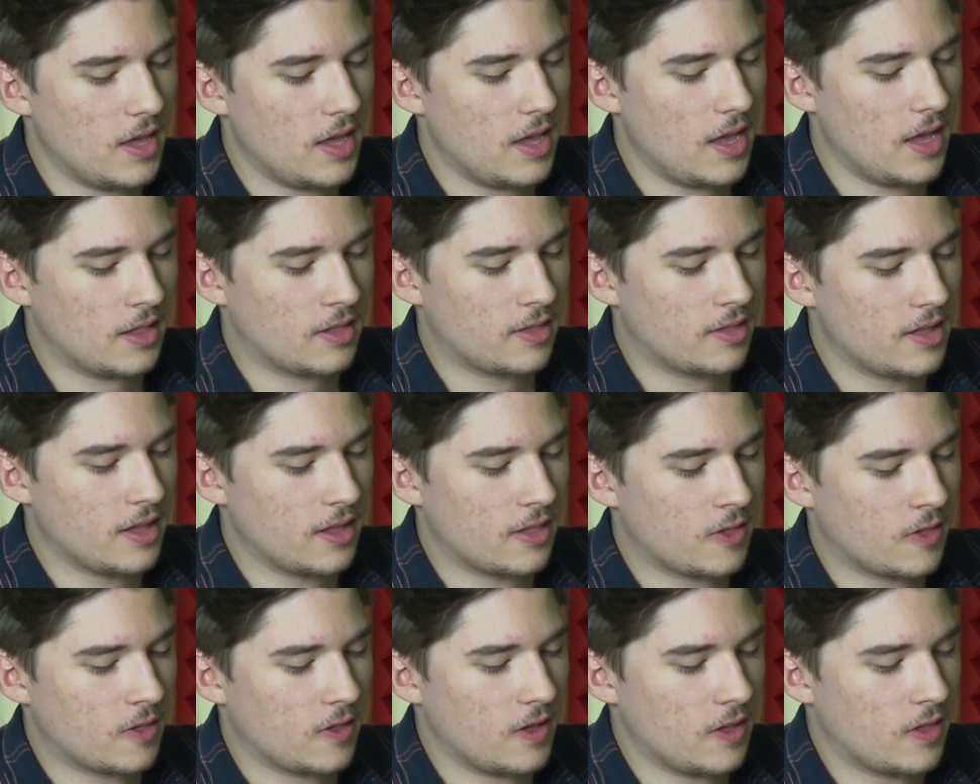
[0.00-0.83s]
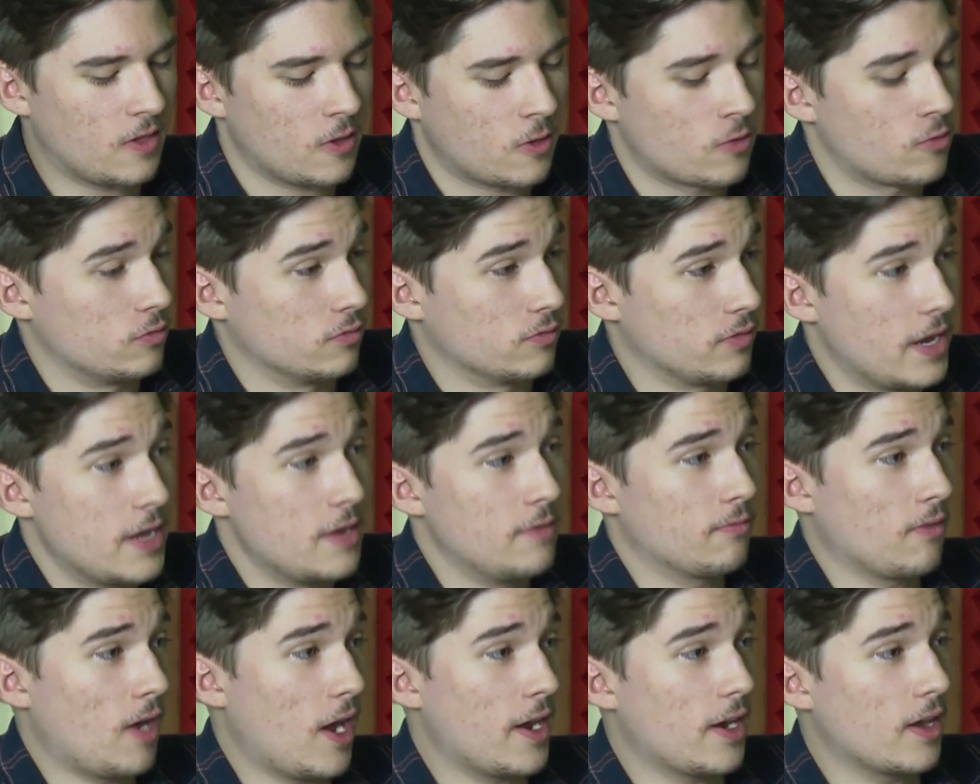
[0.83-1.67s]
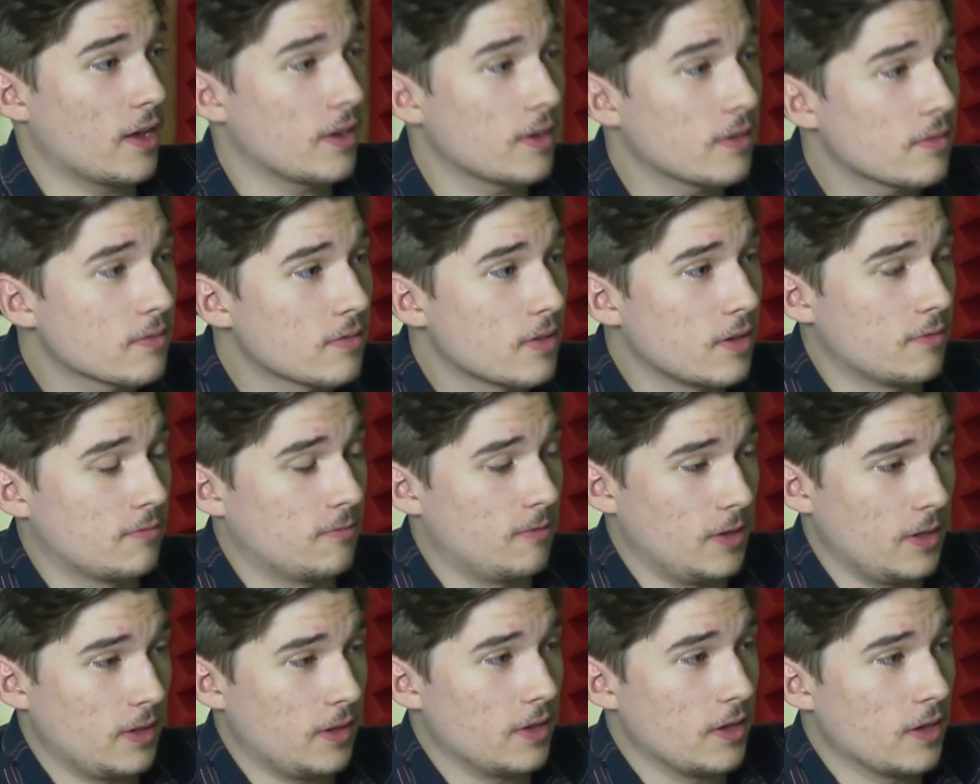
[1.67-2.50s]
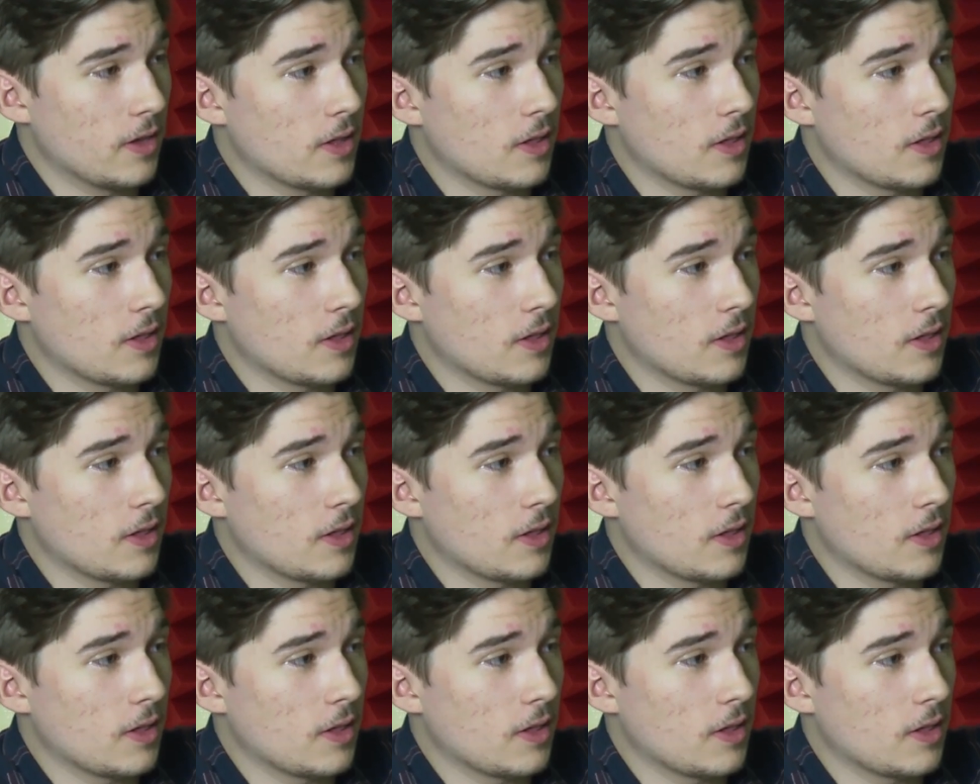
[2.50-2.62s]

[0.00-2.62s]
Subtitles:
it's just great writing. It really is.